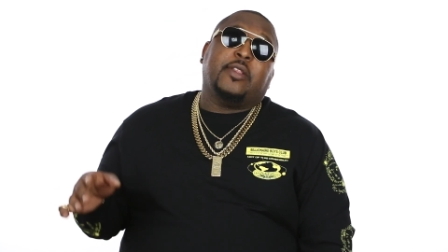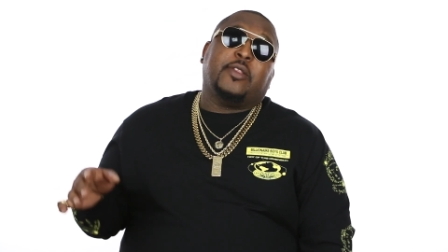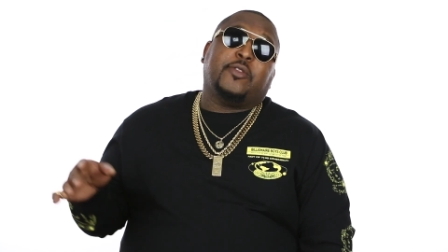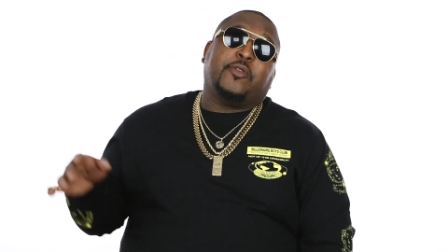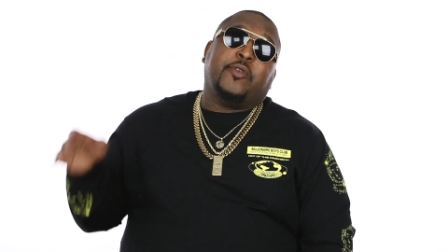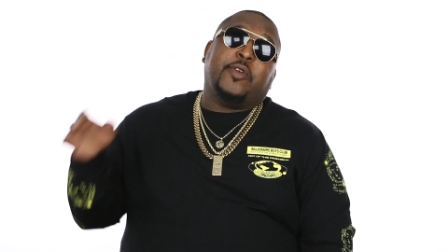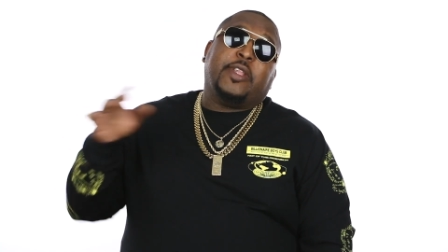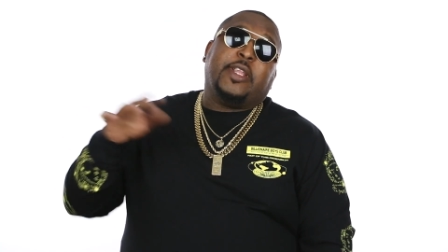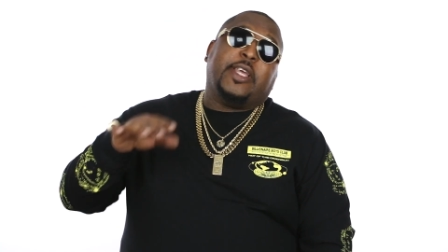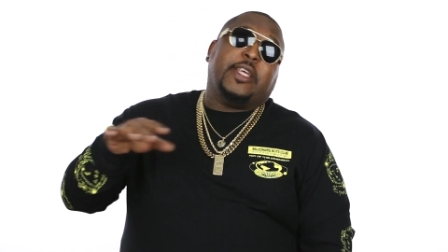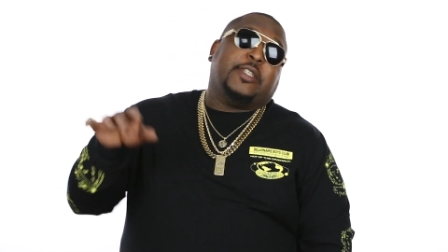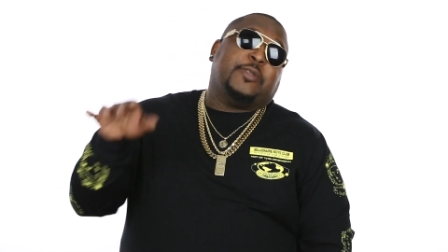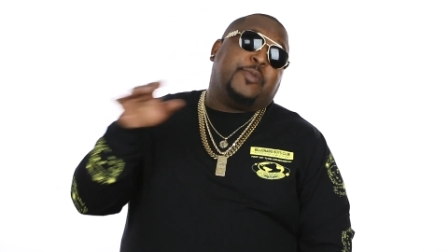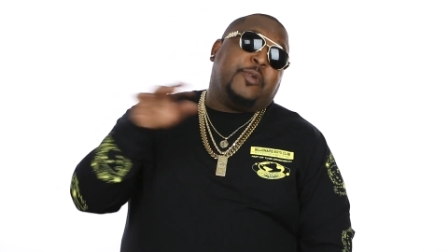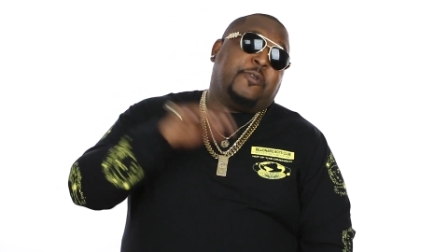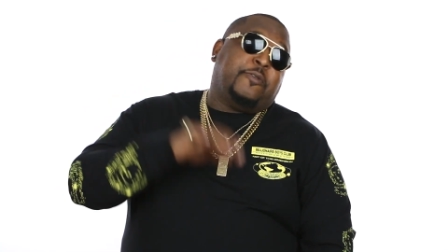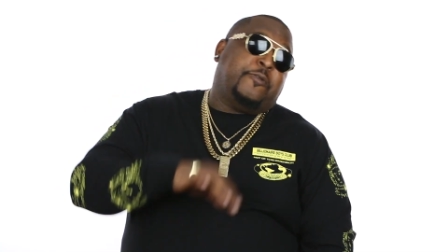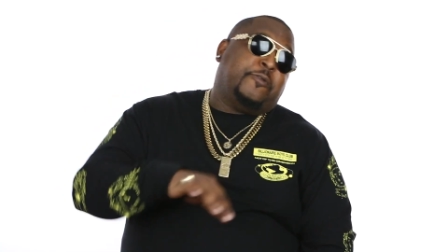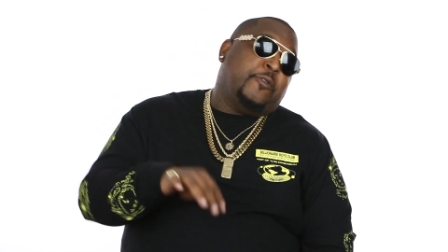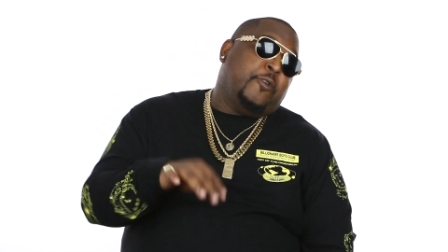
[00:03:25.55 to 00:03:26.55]
three days
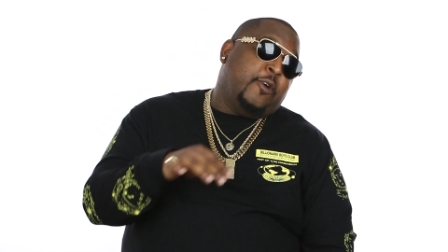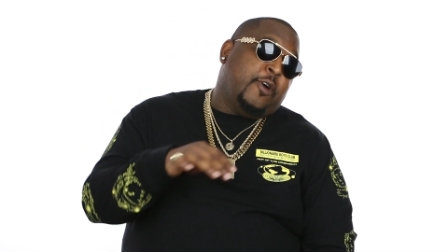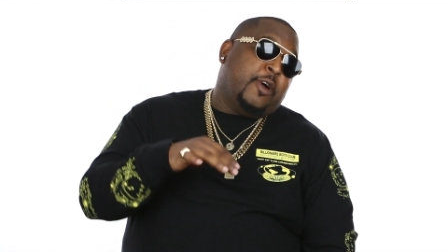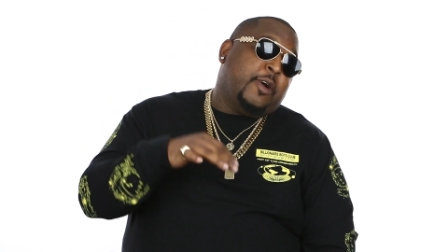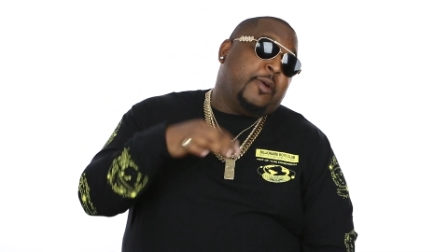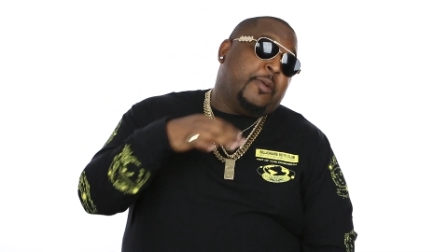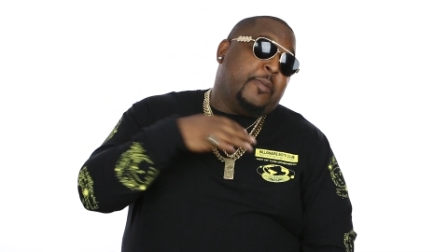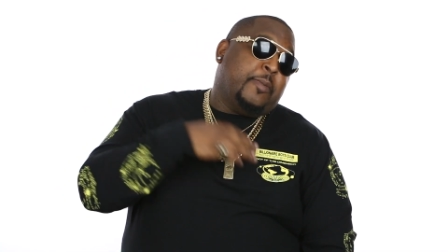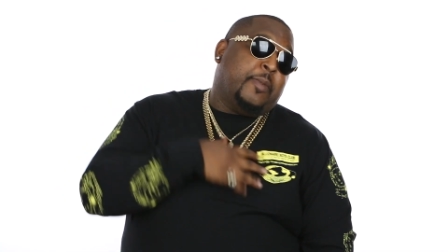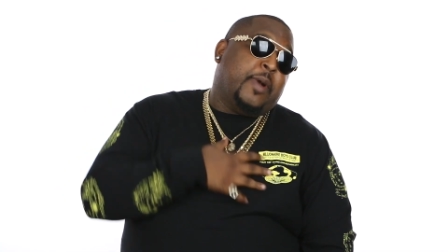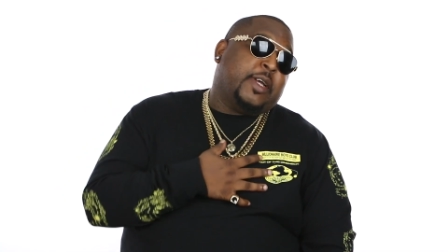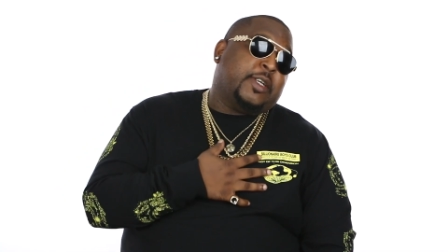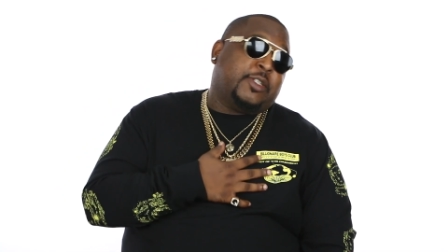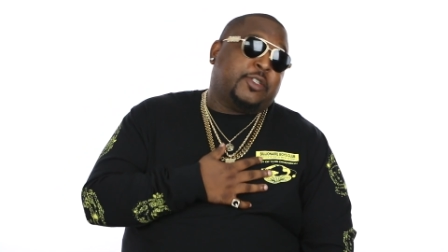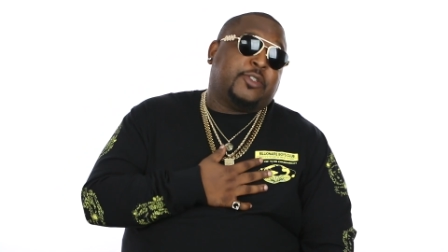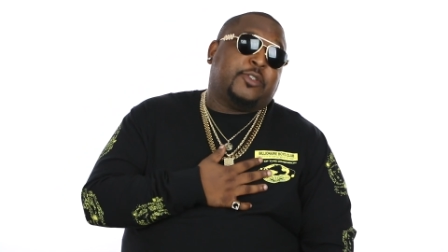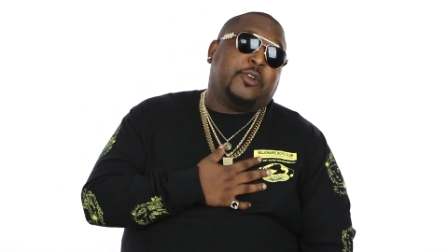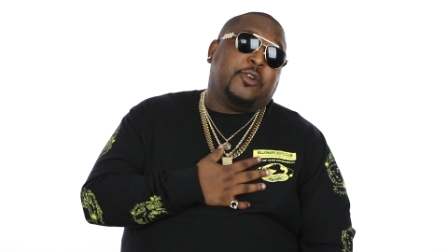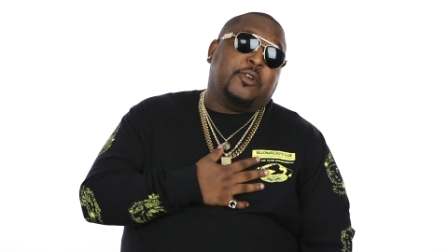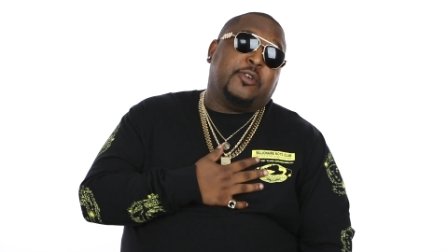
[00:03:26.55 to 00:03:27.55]
before my
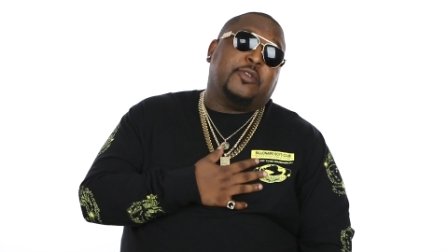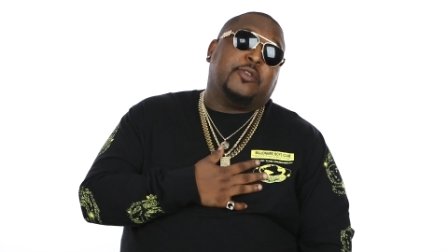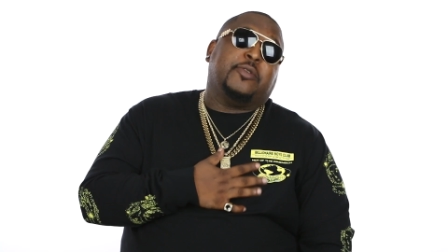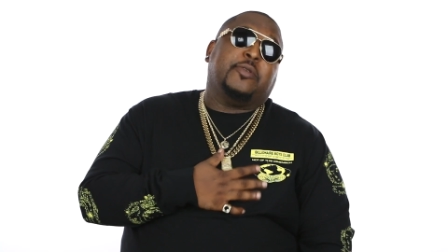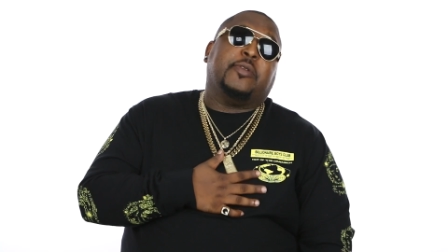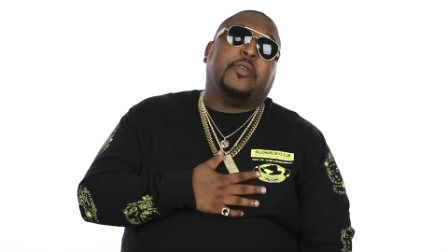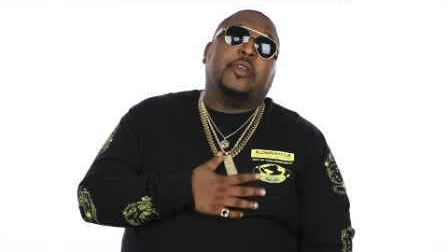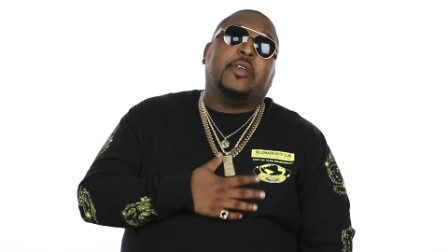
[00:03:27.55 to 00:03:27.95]
stroke,